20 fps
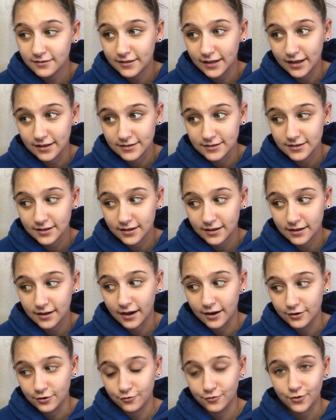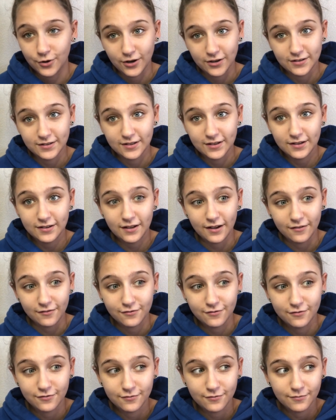That's like kind of crazy. I've
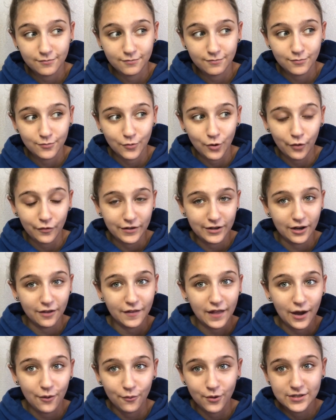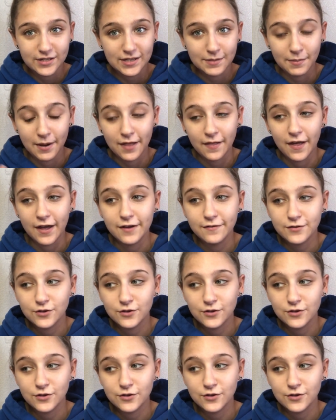only done that once in my life.